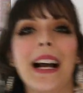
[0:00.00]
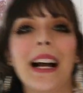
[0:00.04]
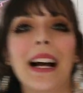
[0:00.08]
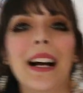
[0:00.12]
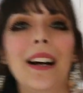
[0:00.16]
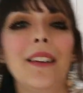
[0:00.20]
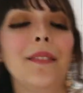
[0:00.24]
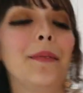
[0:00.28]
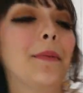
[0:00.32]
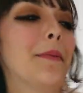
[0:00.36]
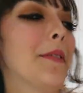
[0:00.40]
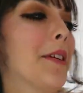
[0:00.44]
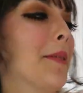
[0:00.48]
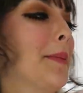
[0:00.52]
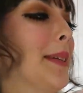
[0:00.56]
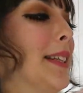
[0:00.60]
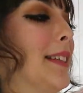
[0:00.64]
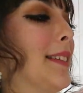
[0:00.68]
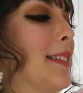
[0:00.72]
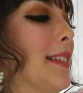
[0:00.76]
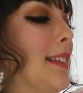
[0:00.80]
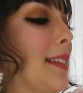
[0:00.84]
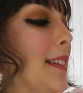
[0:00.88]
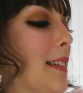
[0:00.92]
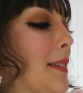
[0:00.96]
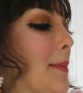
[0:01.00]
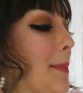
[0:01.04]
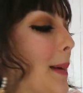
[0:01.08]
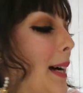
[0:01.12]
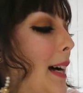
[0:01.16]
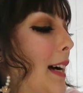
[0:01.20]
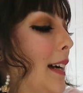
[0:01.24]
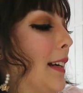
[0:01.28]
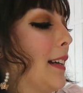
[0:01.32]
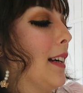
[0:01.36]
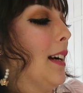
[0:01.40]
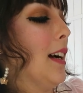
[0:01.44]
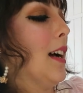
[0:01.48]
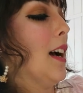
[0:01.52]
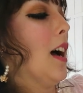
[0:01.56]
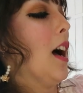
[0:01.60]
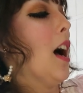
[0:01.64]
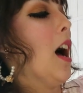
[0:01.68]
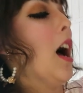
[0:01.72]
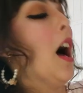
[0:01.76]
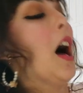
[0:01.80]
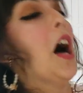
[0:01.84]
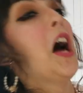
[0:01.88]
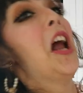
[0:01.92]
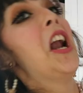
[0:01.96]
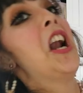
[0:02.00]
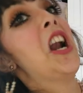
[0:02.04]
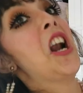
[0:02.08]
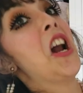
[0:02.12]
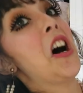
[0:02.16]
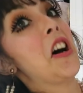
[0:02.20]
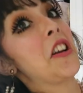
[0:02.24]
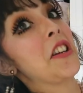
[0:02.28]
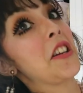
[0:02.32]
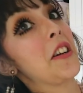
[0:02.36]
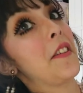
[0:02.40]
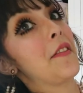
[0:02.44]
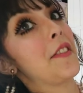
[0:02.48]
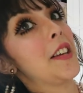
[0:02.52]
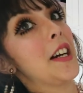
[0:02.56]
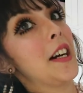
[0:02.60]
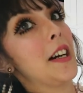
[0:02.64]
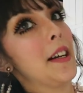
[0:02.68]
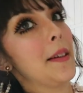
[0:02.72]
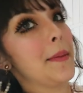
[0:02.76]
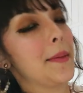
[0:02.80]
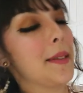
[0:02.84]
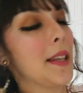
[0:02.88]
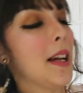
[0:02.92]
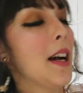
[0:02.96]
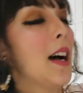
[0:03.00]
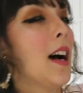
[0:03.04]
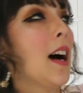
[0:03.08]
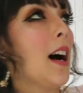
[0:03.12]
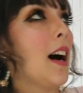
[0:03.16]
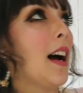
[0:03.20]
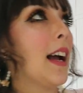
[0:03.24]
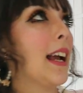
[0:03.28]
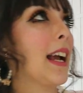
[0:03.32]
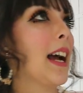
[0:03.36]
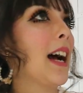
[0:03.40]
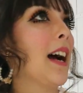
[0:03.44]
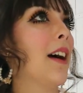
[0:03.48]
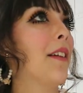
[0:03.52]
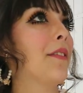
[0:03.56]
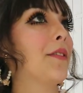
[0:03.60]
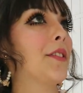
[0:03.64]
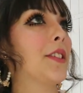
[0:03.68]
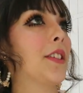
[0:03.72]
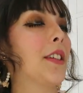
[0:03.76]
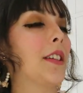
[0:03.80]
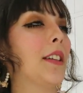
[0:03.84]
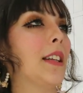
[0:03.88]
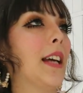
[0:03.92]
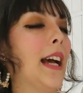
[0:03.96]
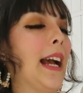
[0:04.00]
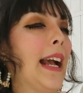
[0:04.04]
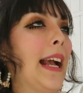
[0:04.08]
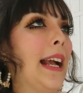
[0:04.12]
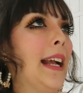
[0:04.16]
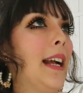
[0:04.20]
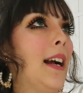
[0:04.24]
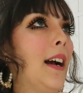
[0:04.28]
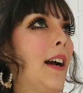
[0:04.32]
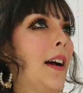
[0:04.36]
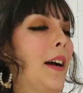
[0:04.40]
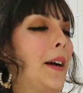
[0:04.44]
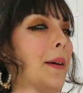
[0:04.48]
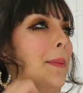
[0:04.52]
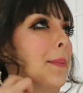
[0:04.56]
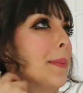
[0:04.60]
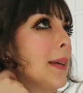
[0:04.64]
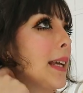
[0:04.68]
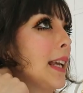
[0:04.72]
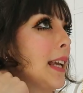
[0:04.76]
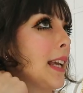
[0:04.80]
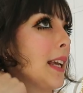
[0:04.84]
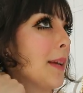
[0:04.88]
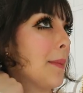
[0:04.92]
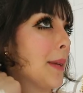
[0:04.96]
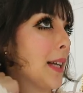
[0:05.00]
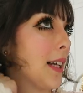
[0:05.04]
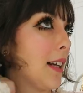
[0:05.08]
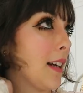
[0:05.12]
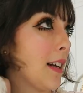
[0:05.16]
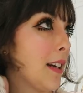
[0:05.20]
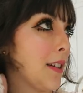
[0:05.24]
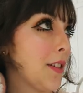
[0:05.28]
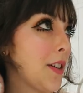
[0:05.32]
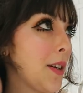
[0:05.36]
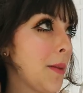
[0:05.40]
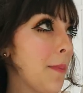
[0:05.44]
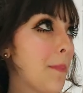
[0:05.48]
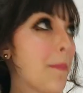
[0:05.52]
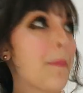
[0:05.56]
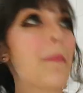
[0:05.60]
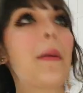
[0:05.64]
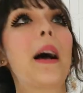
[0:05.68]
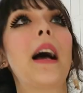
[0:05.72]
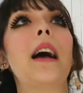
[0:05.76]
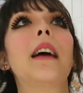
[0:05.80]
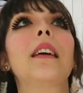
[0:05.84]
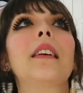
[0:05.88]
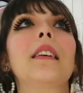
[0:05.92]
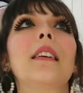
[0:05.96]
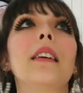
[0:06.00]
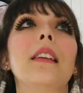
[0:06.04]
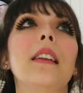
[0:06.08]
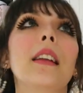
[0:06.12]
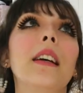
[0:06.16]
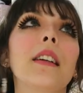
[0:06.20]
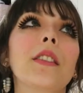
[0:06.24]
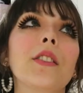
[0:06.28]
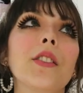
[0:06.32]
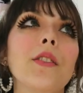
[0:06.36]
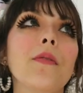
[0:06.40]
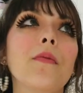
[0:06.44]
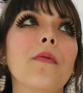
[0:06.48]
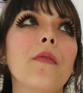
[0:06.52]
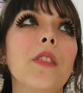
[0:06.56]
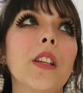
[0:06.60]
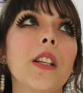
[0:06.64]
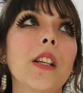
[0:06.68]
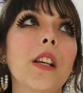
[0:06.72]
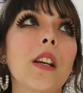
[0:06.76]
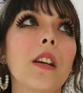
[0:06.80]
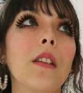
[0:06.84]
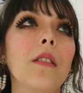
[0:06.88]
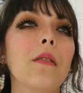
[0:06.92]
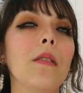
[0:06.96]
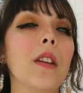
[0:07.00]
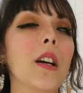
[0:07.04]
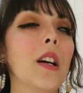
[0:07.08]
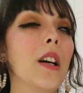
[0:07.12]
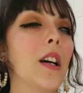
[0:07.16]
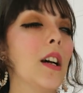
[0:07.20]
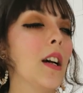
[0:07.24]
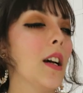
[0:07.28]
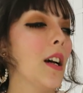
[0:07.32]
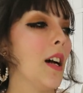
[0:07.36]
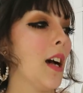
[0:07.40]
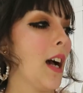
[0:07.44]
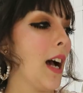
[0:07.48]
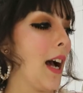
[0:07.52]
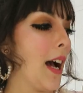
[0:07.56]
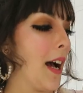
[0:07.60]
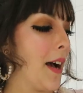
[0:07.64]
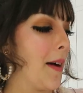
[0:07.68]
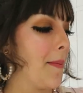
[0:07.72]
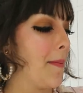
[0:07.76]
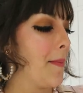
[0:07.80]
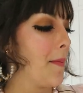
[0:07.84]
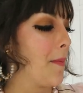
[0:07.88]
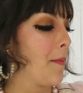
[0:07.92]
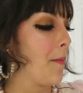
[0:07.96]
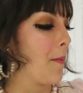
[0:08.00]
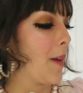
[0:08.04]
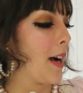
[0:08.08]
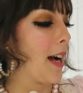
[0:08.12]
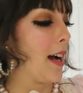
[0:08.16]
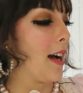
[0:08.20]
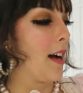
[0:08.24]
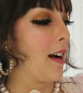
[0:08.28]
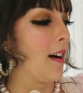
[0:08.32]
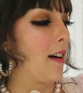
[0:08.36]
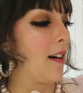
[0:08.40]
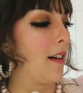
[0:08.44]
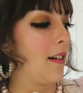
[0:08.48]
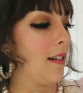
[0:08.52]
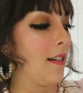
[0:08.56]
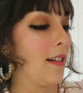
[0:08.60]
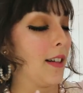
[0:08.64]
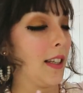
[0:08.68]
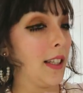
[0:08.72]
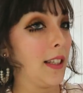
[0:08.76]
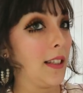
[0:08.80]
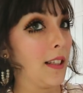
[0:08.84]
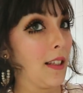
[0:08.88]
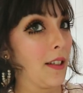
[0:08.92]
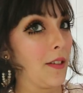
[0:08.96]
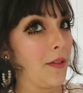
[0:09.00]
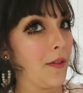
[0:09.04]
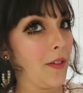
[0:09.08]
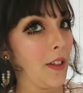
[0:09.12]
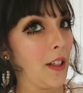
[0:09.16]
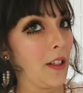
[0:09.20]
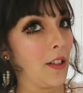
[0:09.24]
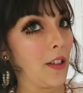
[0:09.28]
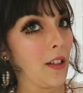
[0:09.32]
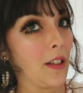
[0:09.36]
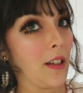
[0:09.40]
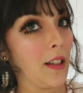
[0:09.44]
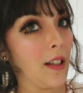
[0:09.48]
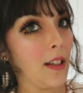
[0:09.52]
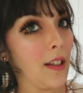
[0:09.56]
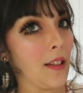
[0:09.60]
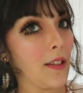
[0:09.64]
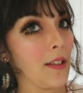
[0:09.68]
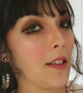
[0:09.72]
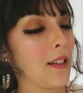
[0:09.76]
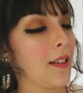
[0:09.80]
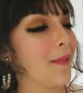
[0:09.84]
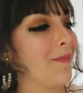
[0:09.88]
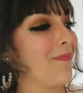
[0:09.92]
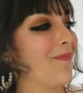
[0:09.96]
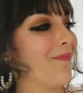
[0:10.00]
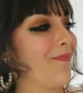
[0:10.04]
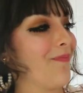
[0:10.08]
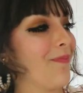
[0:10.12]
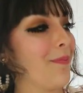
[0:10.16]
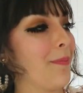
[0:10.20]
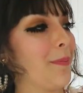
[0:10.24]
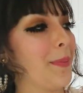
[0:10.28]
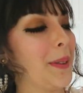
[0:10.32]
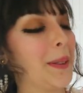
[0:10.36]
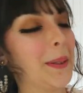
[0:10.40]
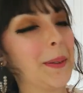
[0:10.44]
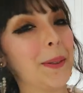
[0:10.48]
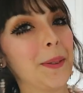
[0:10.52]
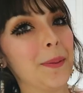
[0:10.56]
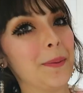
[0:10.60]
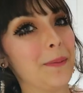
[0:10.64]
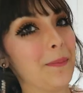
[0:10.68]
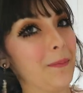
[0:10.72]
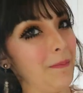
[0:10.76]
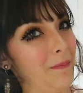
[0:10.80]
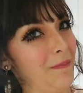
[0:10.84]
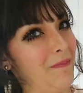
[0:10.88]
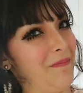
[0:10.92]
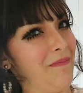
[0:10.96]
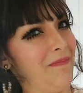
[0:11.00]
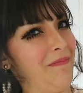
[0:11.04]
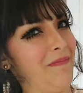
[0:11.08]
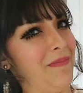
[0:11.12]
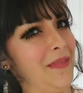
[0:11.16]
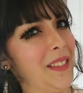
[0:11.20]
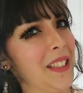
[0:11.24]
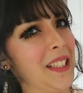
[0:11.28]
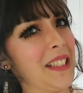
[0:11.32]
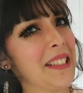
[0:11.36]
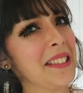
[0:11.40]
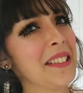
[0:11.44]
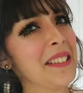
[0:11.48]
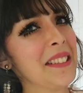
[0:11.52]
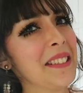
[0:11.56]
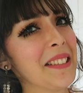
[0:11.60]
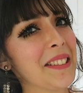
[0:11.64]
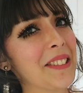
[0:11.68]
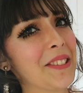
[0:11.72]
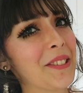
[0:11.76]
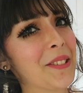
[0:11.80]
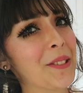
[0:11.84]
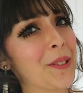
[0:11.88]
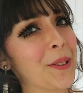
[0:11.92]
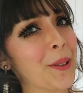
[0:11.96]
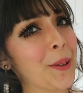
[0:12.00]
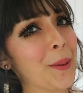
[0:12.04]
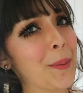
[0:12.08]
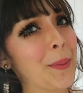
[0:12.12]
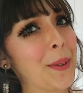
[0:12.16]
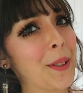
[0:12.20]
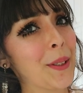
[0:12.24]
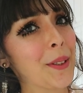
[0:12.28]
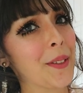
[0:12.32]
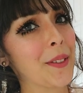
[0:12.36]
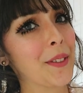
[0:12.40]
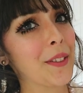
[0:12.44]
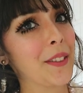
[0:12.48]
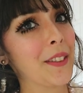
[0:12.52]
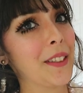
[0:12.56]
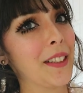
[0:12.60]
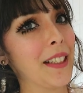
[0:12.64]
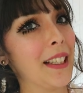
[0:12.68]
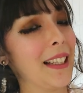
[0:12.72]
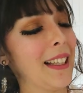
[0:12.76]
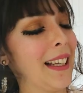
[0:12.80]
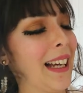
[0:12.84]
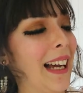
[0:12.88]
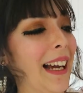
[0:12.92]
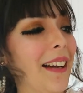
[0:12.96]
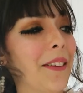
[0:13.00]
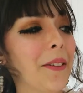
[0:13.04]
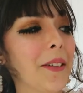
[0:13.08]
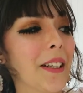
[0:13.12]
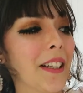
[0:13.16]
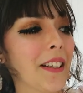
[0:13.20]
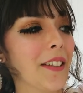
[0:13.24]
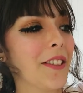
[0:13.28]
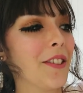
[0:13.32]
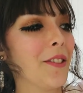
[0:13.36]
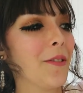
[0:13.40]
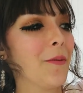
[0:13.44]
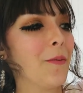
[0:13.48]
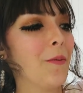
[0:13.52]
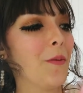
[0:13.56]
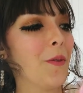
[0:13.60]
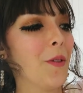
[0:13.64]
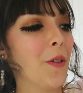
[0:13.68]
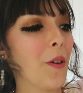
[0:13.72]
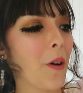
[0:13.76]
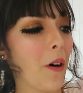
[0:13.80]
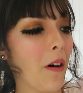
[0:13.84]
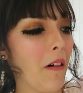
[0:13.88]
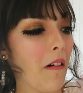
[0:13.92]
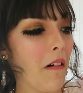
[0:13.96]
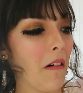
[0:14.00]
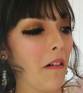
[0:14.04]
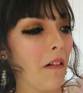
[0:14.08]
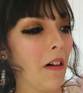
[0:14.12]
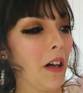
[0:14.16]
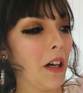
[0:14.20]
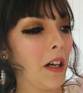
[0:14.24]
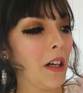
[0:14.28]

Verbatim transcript: have probably seen this bag a lot of times. I have done a um, Hime Kaji bag collection video um, where I did feature this. But isn't it just so beautiful? How could you not